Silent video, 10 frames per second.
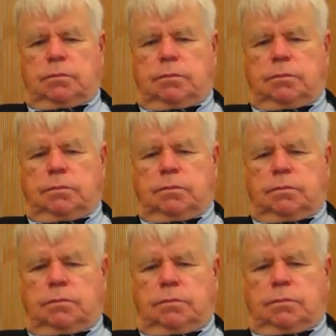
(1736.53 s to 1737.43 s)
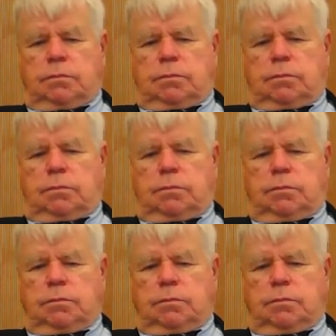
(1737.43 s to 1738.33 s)

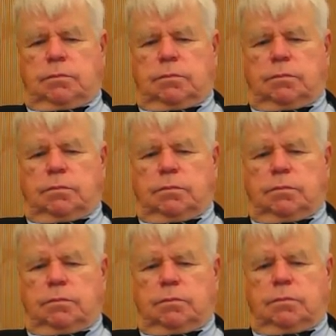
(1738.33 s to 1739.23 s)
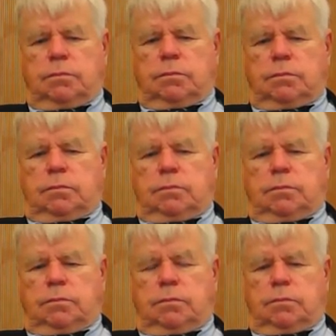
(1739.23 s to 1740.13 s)

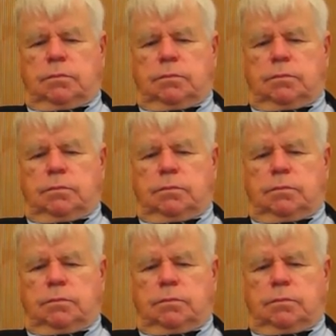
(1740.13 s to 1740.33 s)
[no speech]